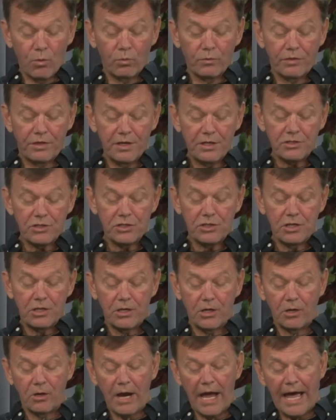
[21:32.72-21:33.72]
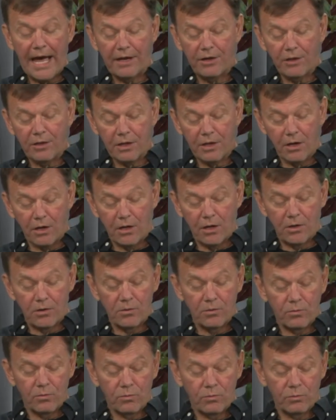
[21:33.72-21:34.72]
this year out of the
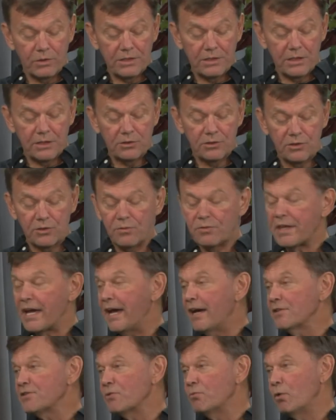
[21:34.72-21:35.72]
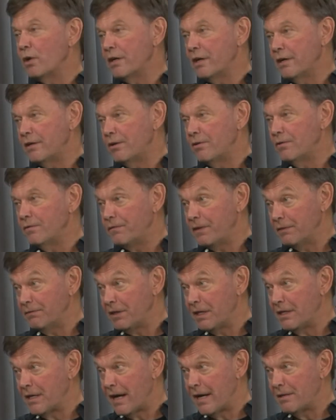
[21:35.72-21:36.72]
garden, we did
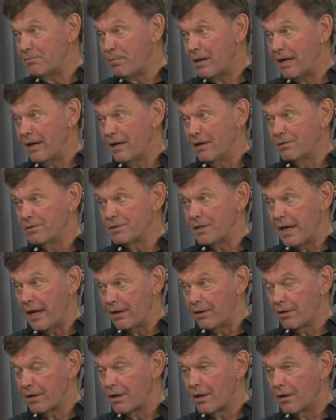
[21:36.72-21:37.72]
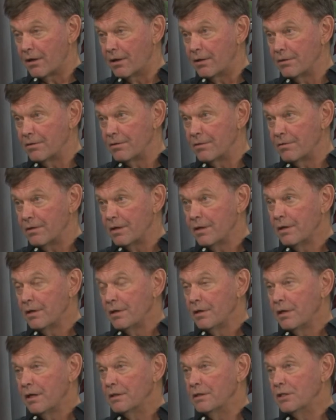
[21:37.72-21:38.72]
2,159 pounds out of the garden.
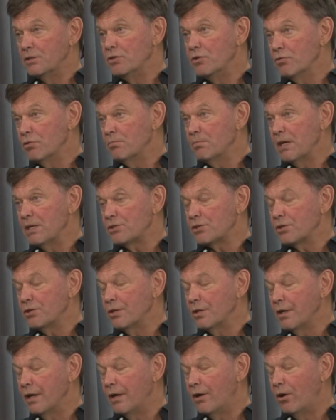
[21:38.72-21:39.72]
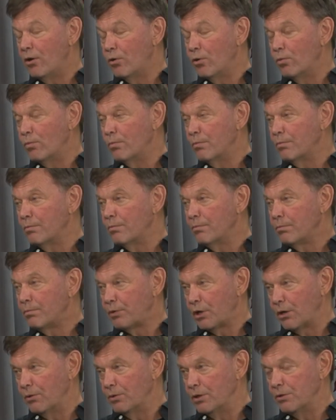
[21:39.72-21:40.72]
And then you had mentioned the home
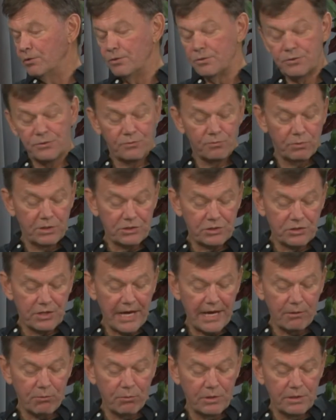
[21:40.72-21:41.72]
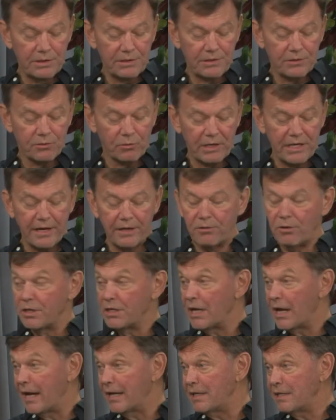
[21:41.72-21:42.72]
produce, which that was
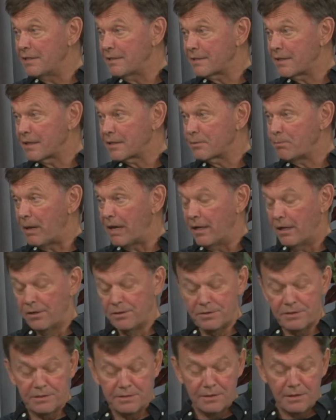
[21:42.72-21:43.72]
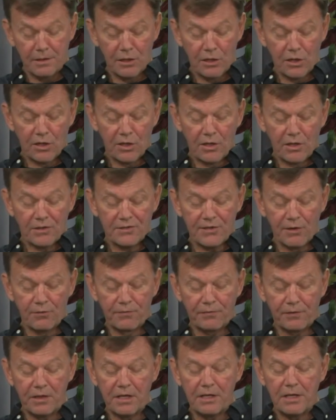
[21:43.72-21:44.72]
396 pounds. So
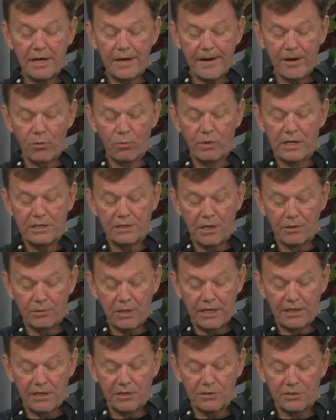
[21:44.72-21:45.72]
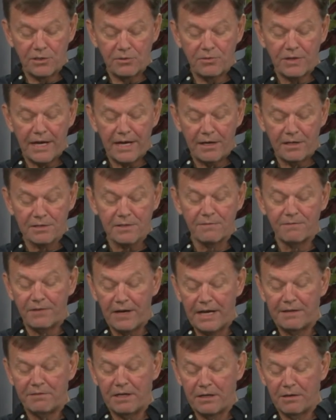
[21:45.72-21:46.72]
for the year, we donated
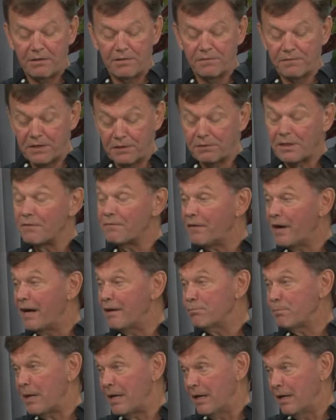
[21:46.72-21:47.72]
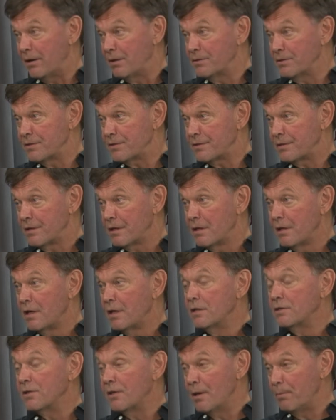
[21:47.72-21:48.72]
2,555 pounds
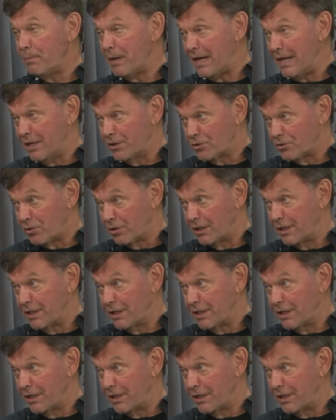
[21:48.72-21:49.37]
to the pantry.